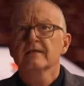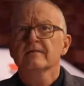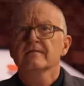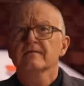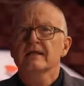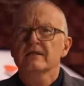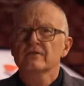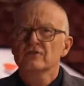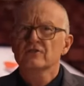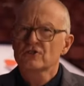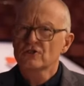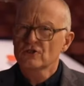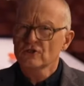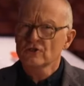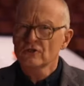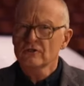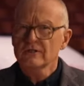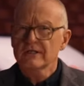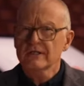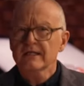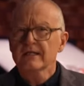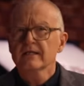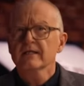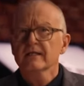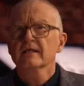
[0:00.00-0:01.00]
then
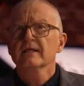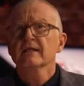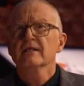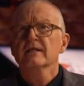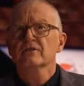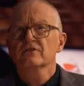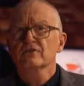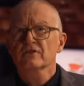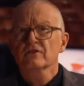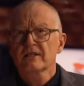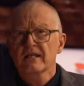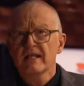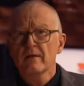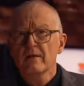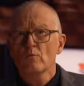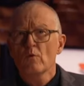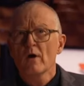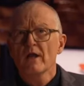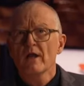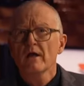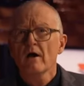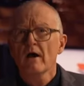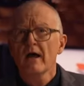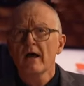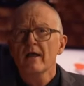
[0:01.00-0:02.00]
surely it should keep
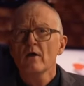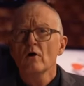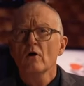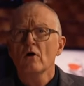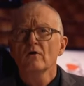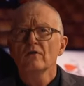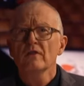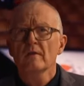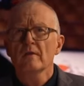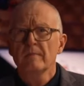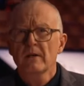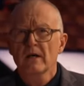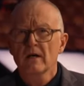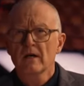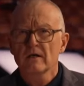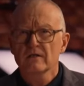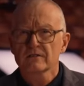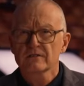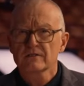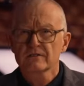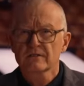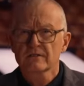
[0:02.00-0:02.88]
one eye on the past.